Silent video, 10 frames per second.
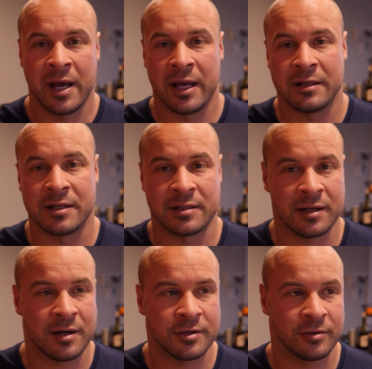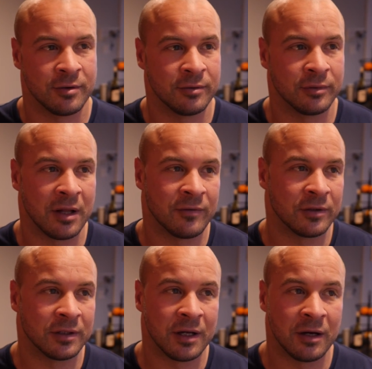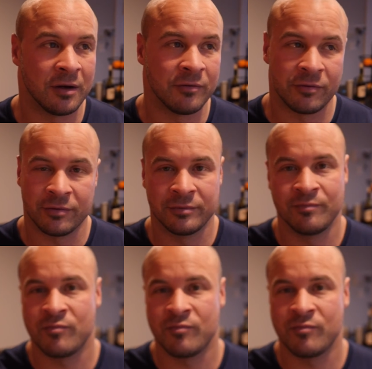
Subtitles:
a testosterone level of